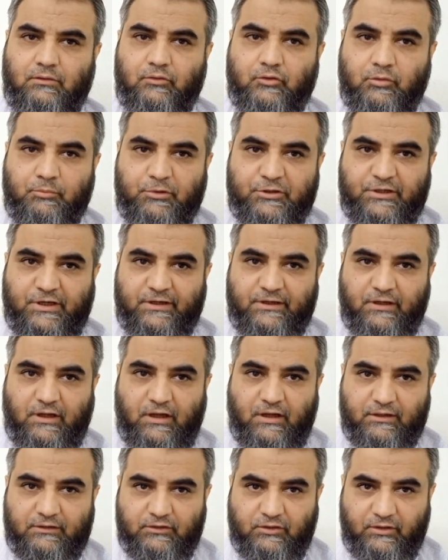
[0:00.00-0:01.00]
rheumatoid
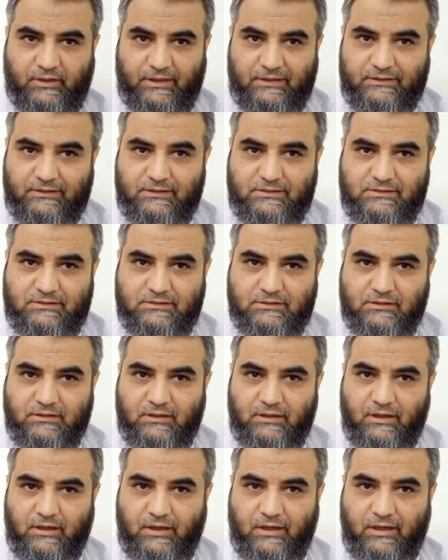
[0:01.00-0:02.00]
arthritis
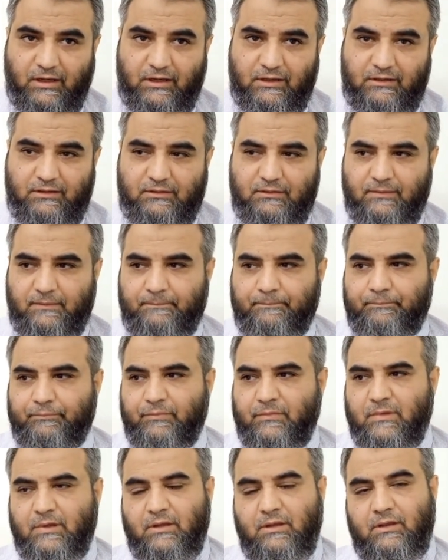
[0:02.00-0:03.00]
and
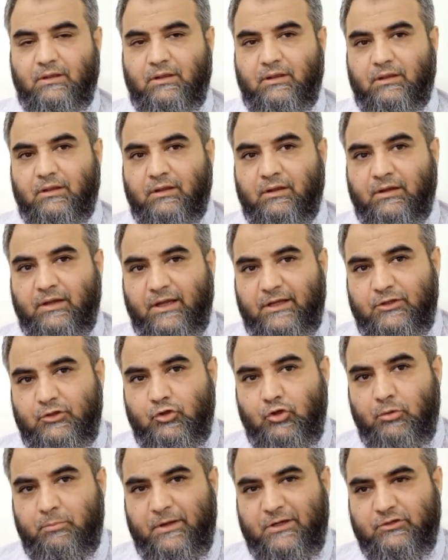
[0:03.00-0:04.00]

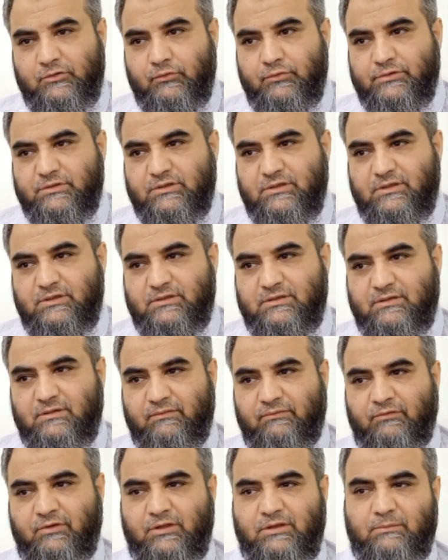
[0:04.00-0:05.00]
granulomatosis
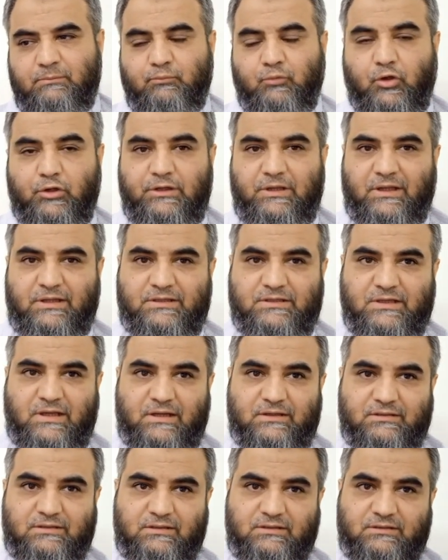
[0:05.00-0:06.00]
with
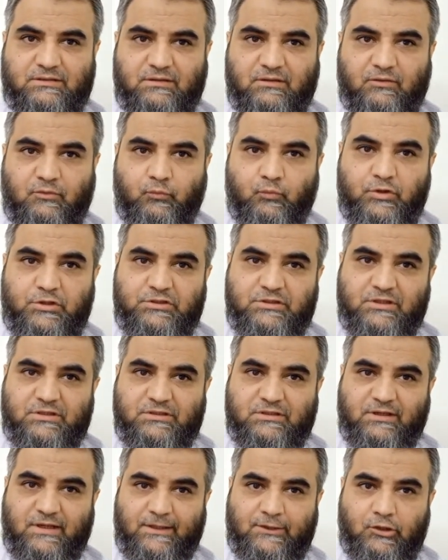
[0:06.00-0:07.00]
polyangiitis,
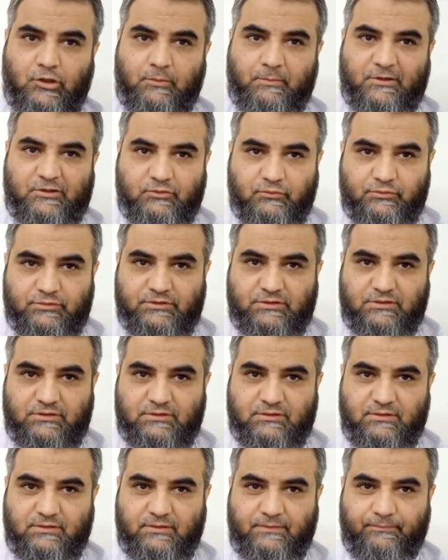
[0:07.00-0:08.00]
Wegener's
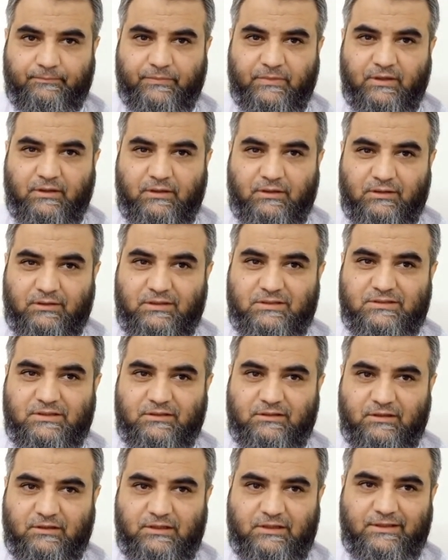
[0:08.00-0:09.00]
granulomatosis. These are
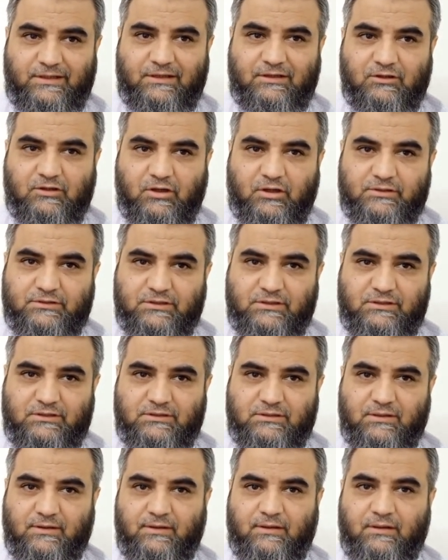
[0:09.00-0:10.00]
the leading causes.